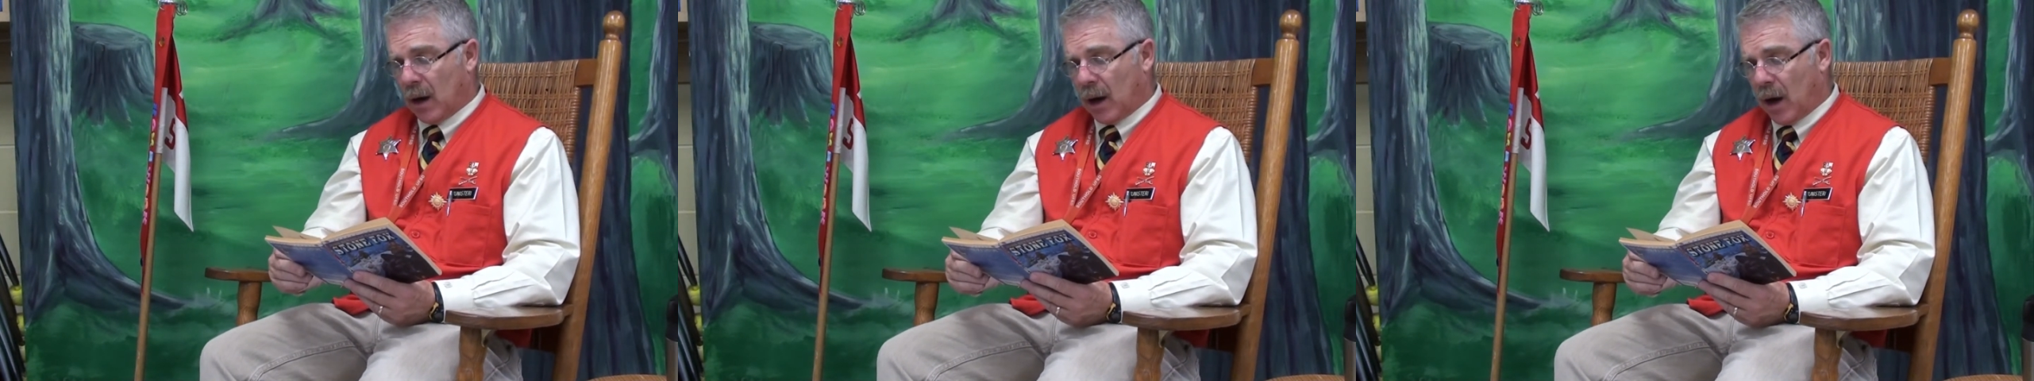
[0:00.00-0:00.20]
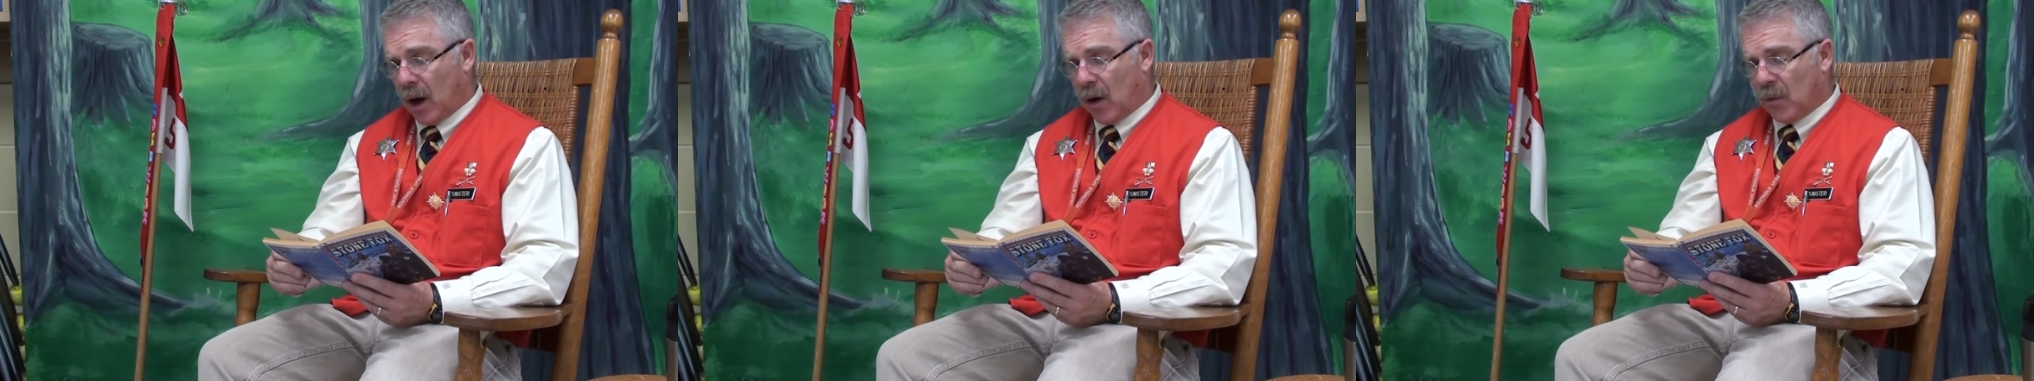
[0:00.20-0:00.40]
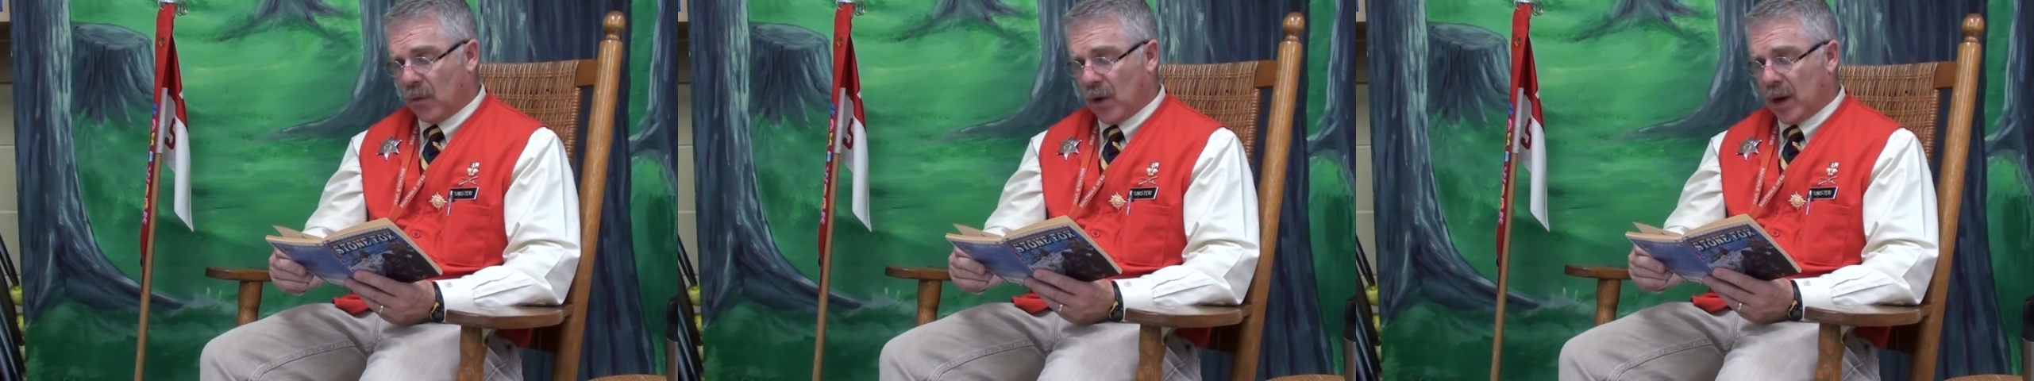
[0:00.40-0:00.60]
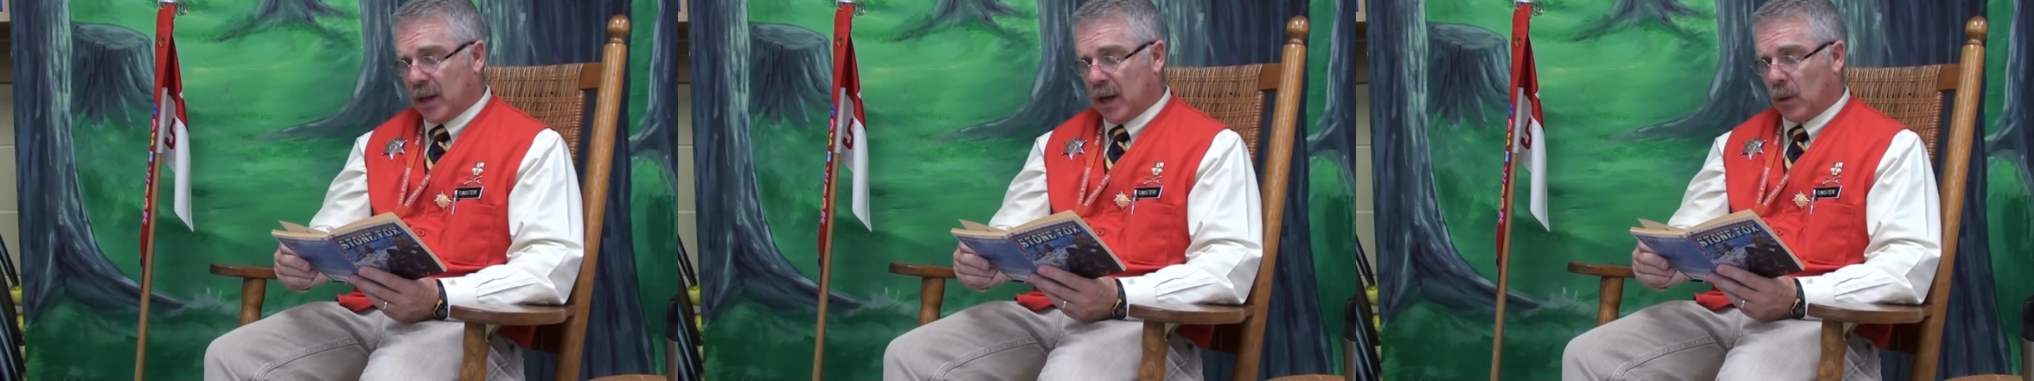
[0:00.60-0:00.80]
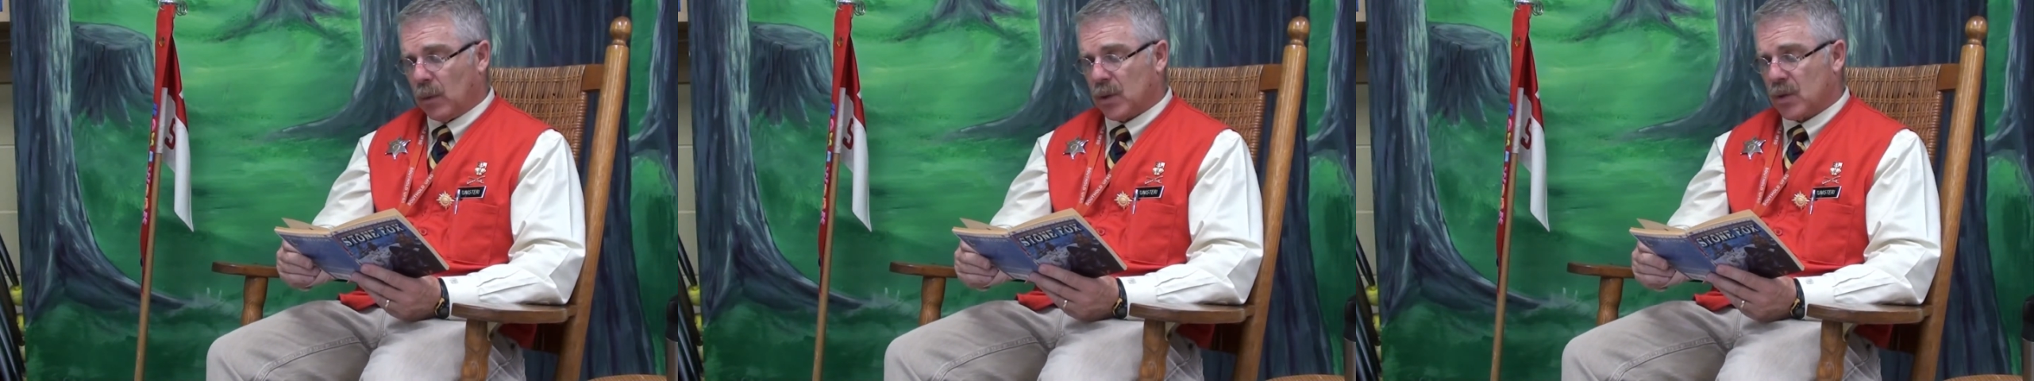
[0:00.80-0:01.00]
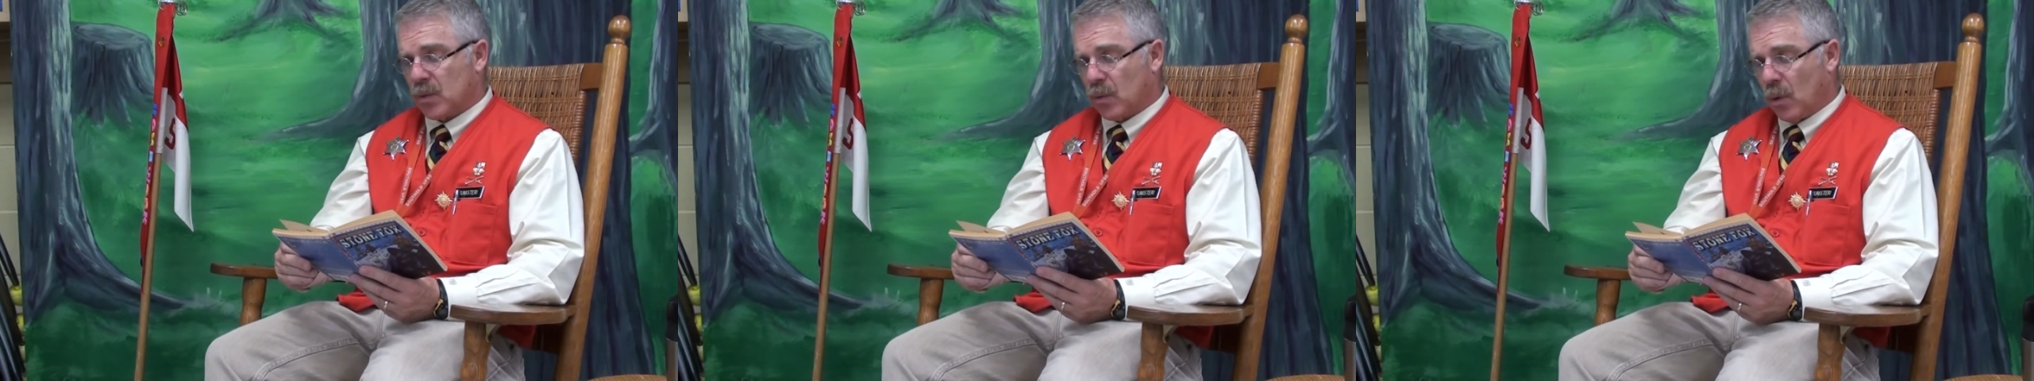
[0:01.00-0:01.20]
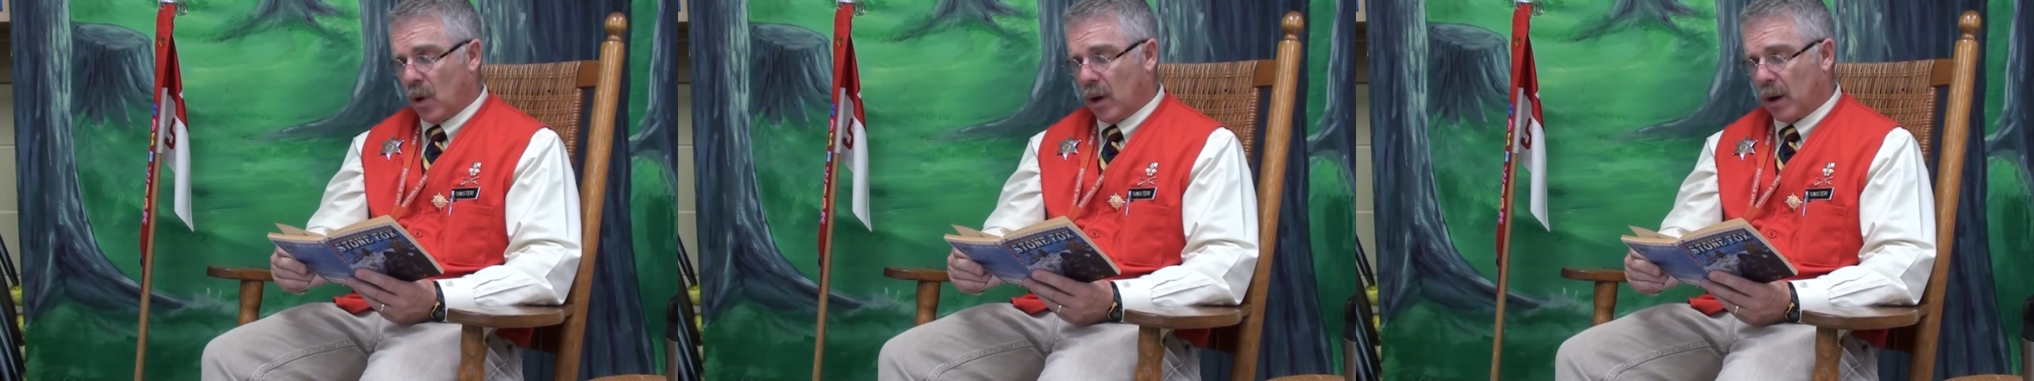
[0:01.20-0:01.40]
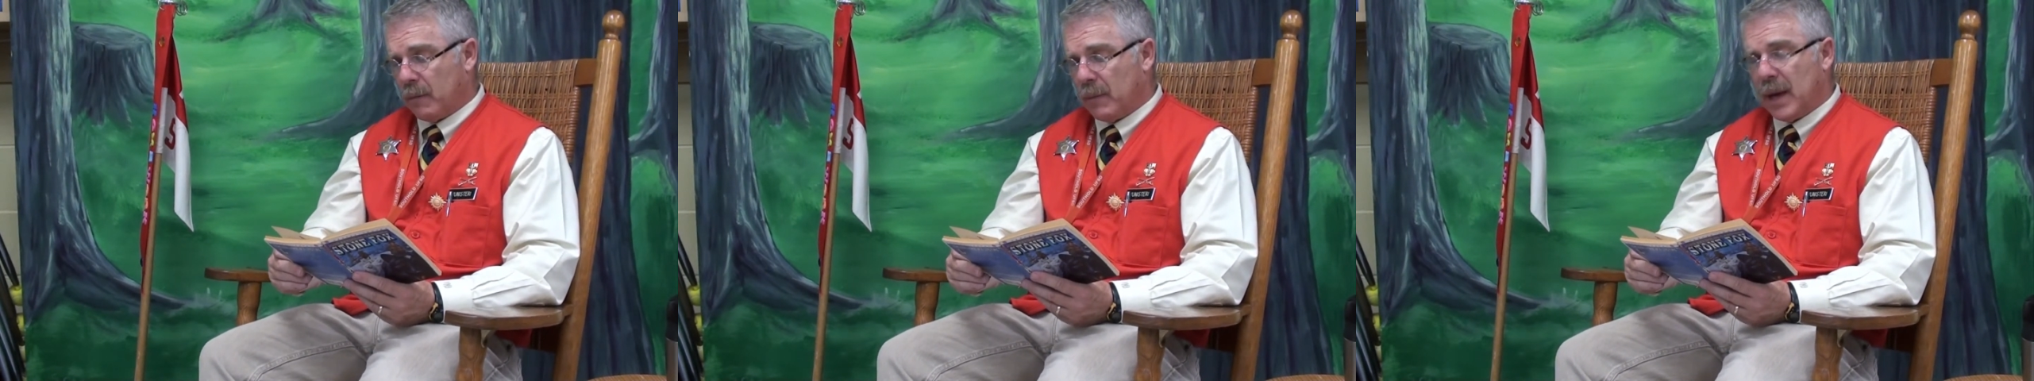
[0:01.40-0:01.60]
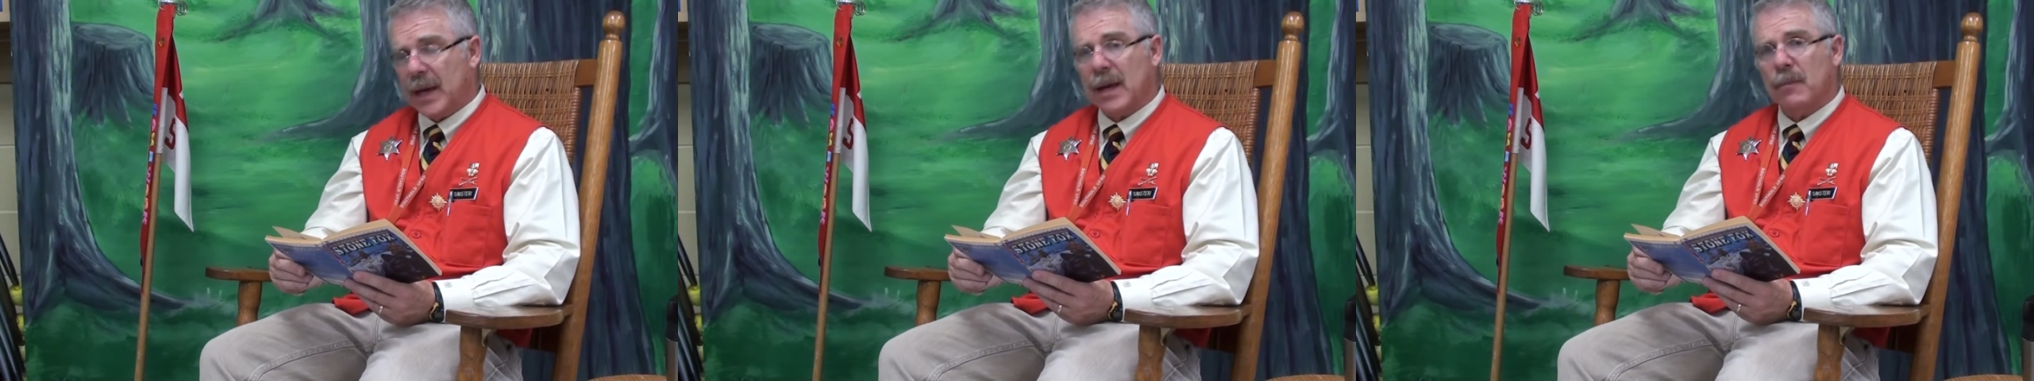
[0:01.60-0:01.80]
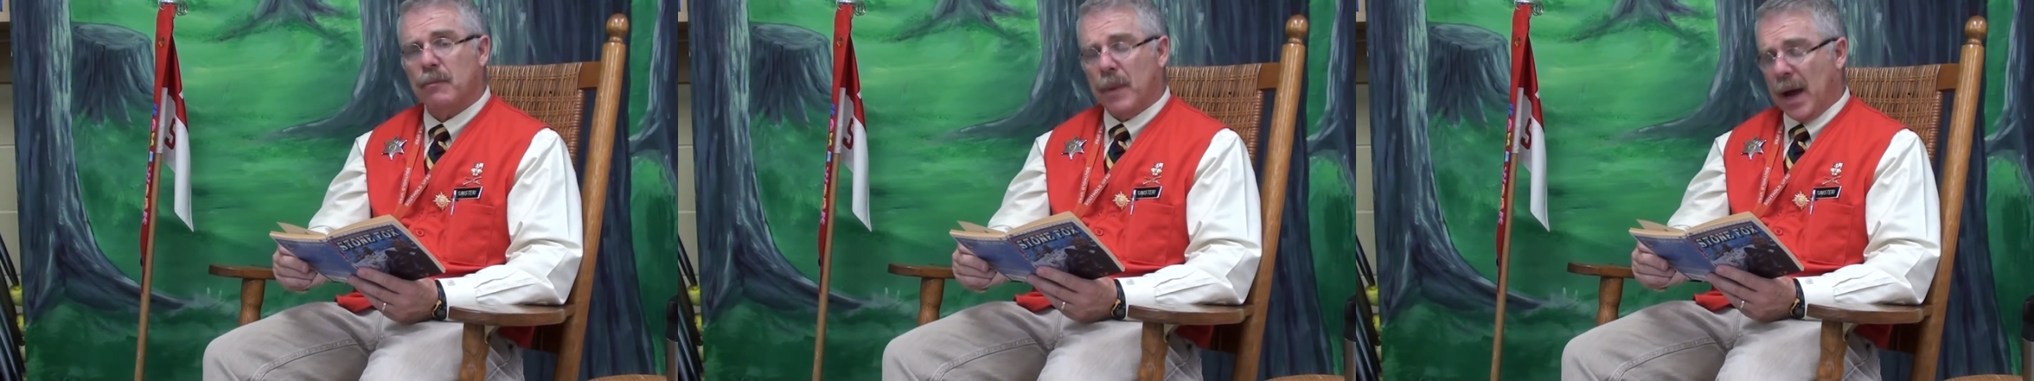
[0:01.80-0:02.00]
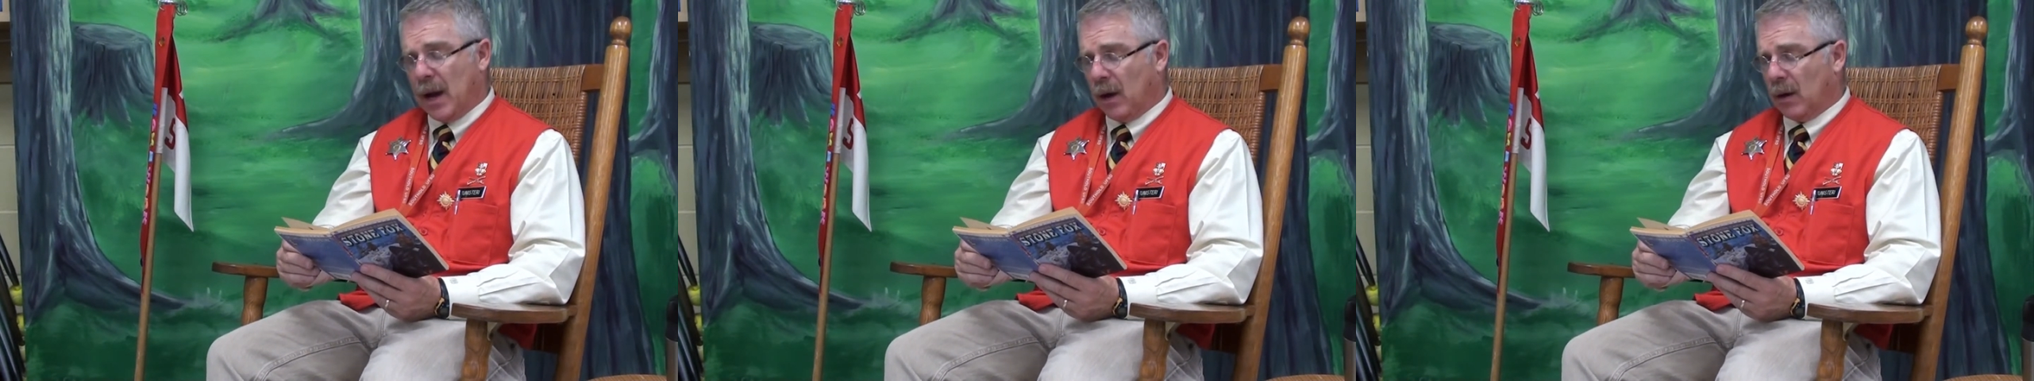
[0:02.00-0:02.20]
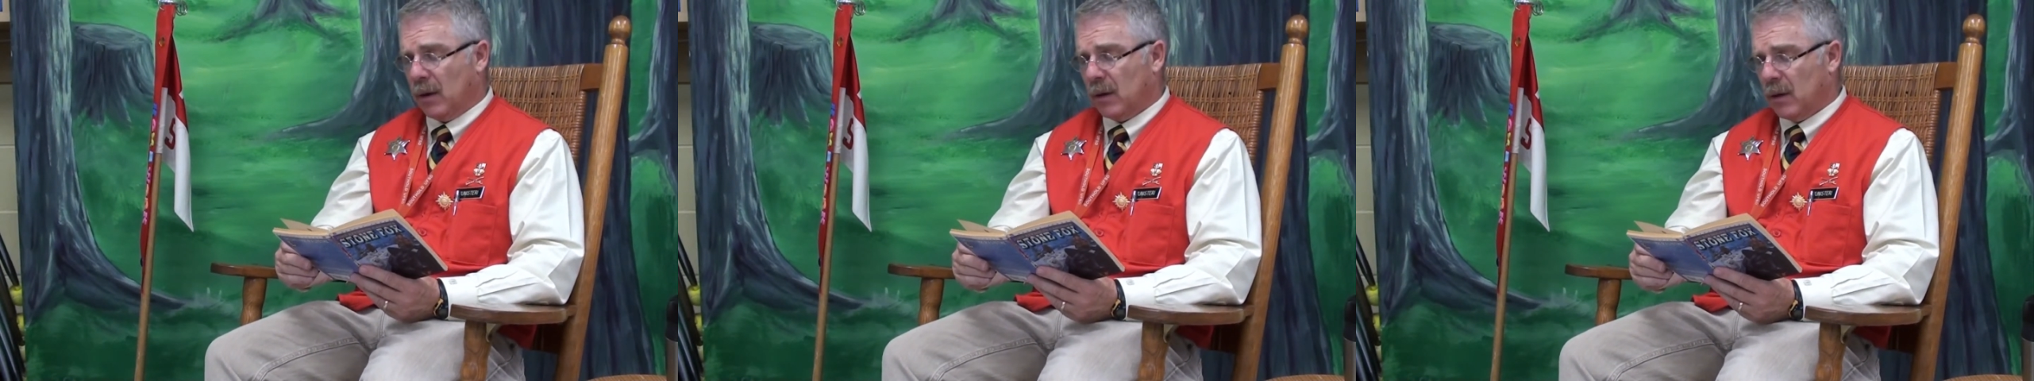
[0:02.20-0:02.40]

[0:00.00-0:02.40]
I'll find out what's wrong and make it better.